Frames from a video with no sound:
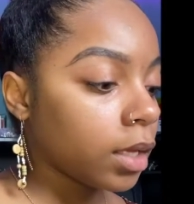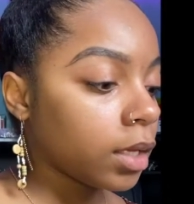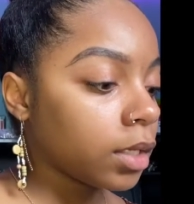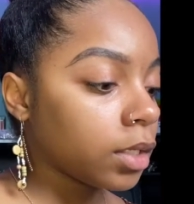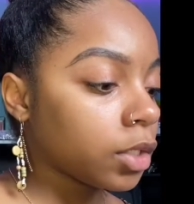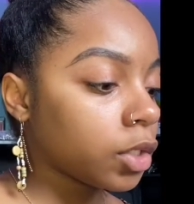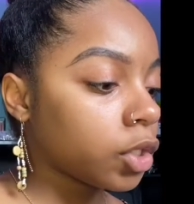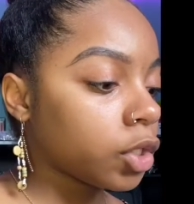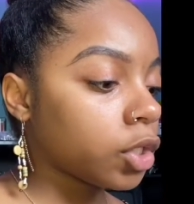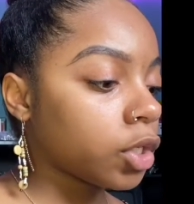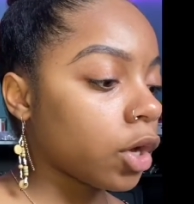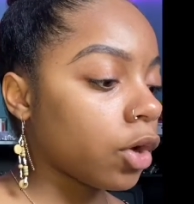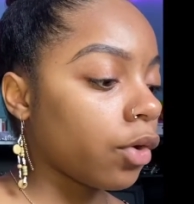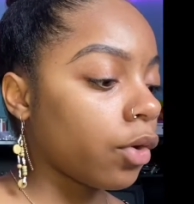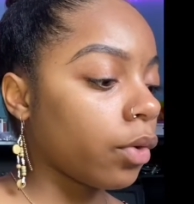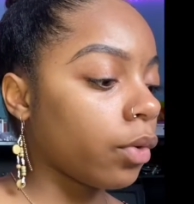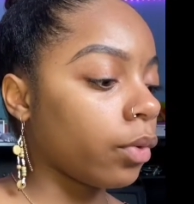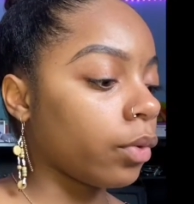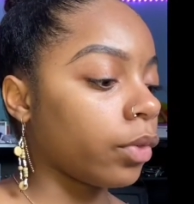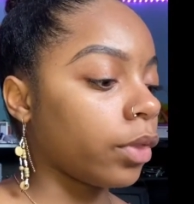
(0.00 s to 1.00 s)

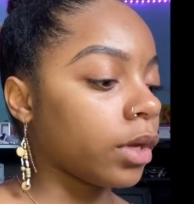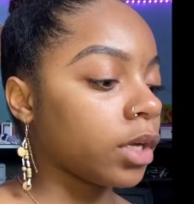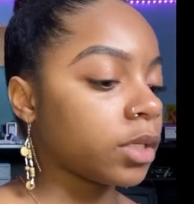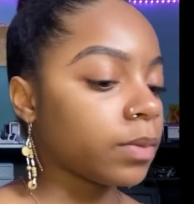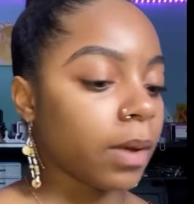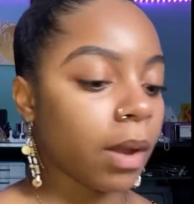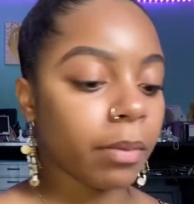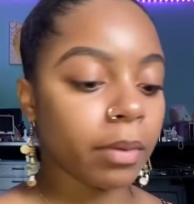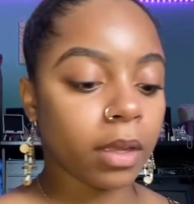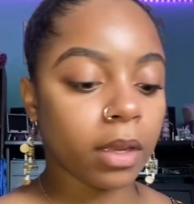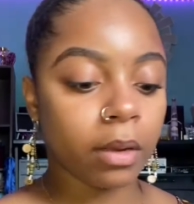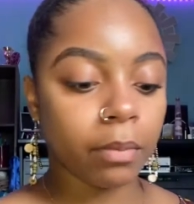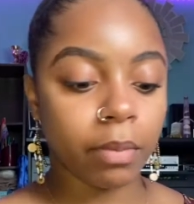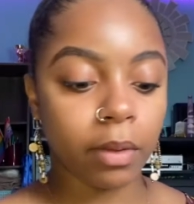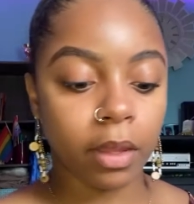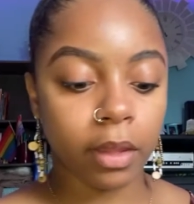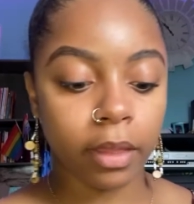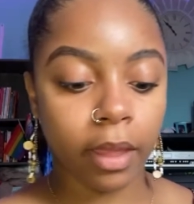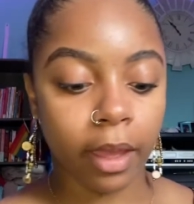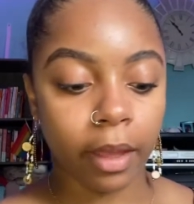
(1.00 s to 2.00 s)
So there's probably going to
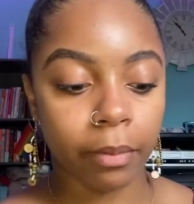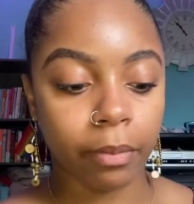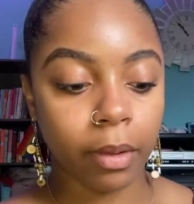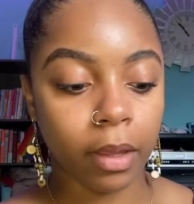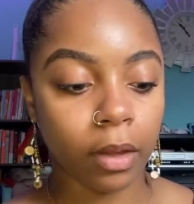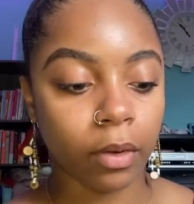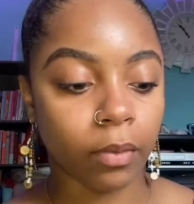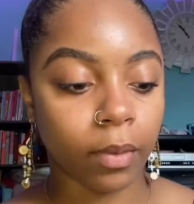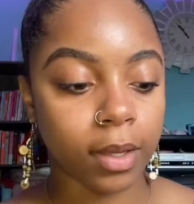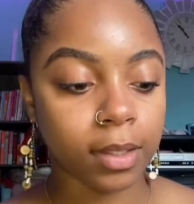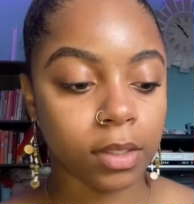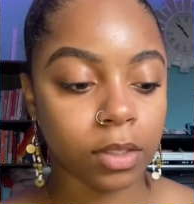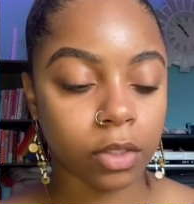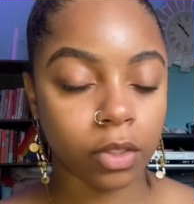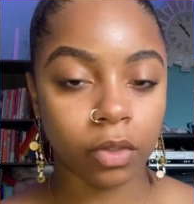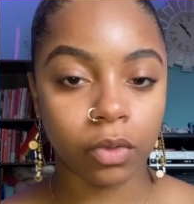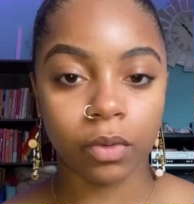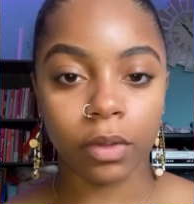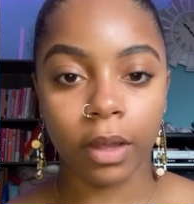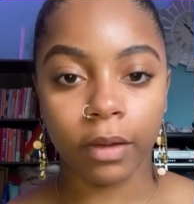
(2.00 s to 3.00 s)
be like pink
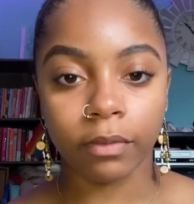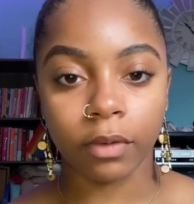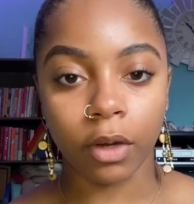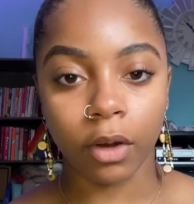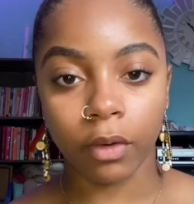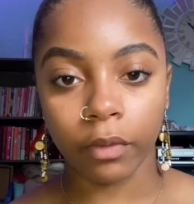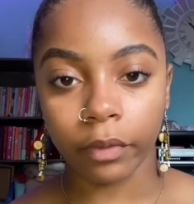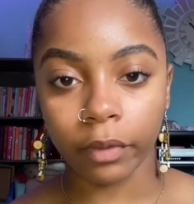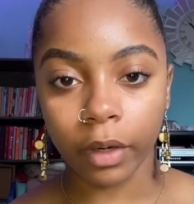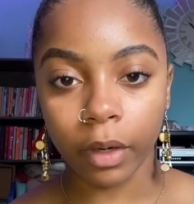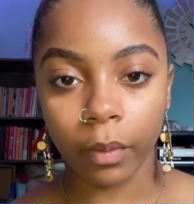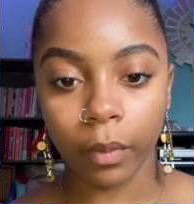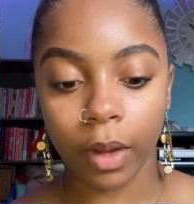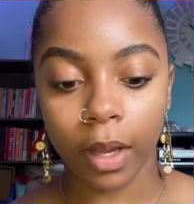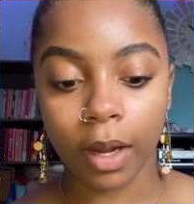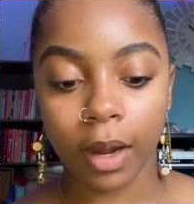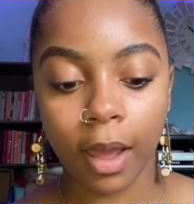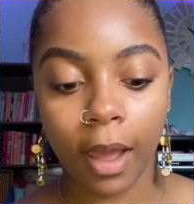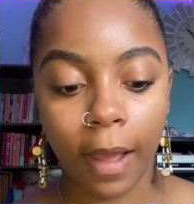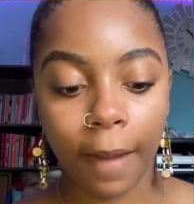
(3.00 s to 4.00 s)
residue left over and
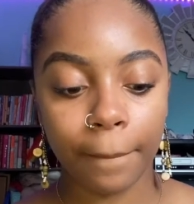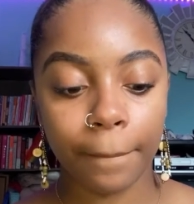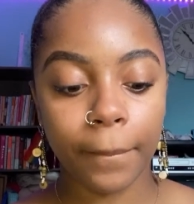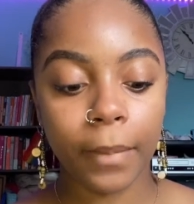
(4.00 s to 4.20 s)
whatnot.